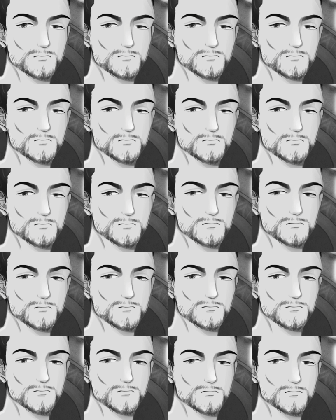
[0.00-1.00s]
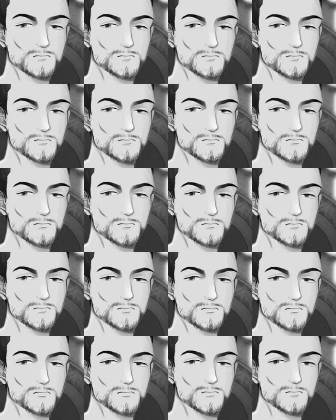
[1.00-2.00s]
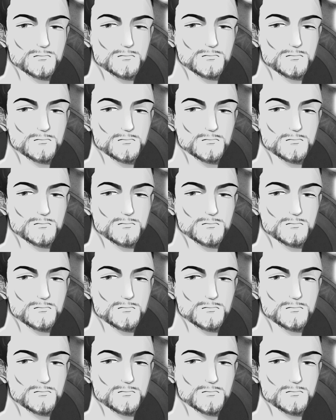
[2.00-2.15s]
Nobody speaks.